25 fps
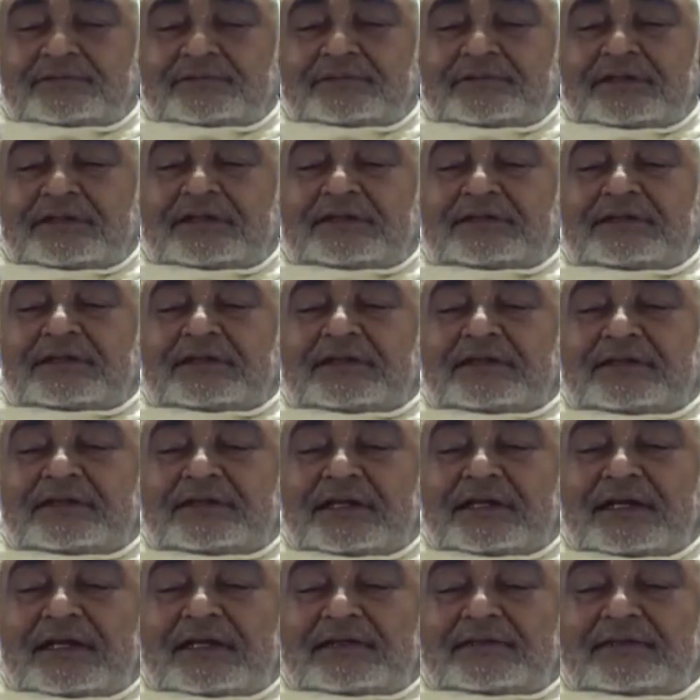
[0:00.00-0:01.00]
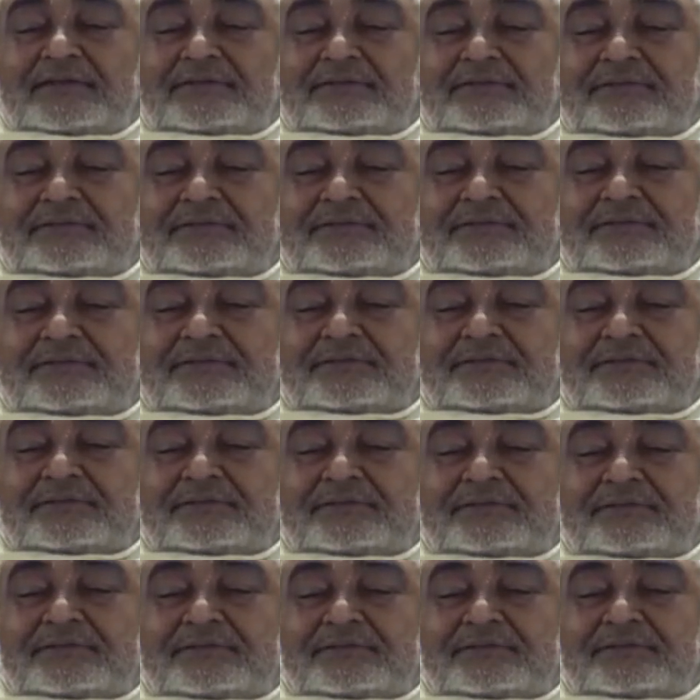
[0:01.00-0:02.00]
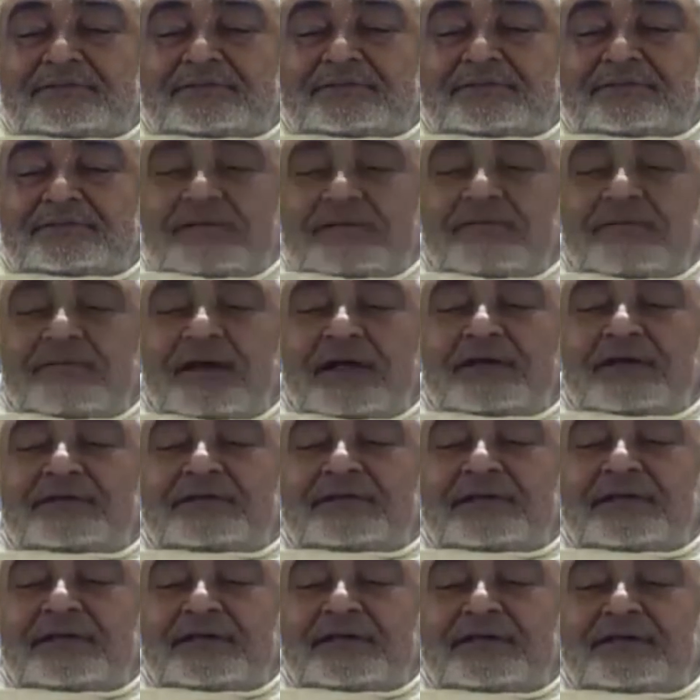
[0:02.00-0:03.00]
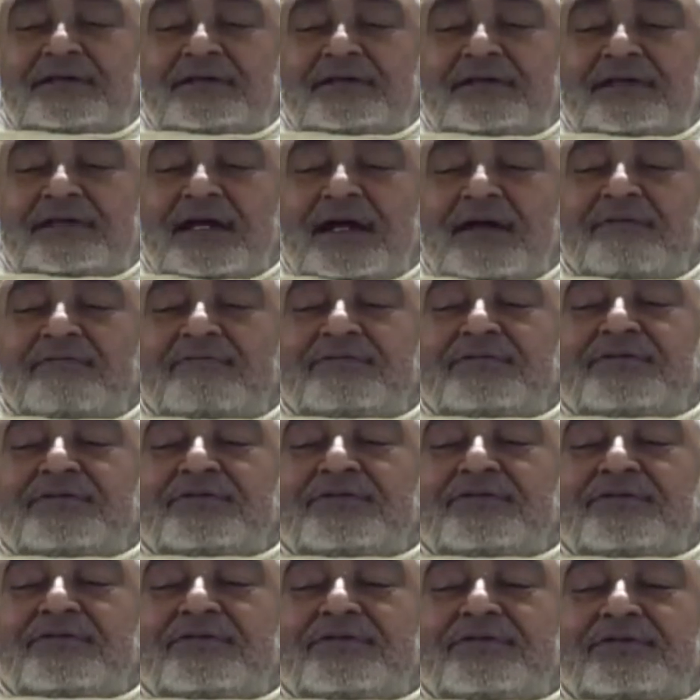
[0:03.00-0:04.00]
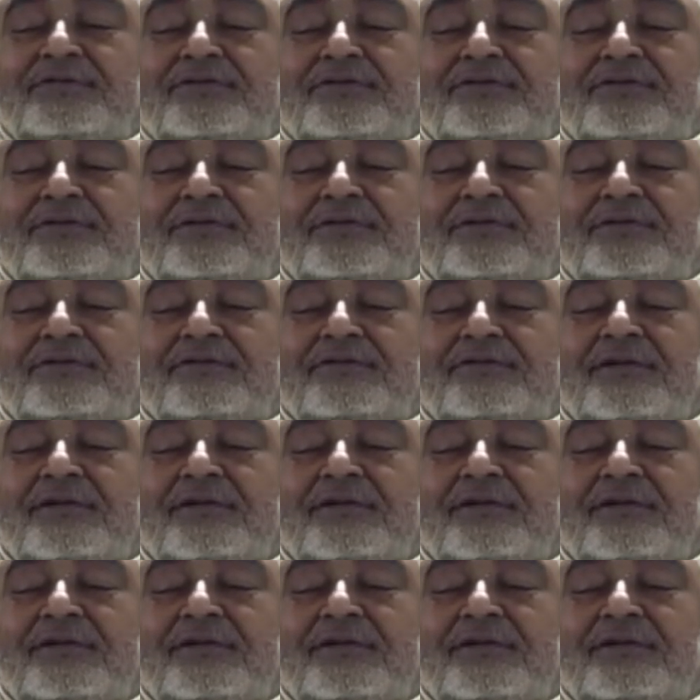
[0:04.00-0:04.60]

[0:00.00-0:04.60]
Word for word: This is the mercy come to us,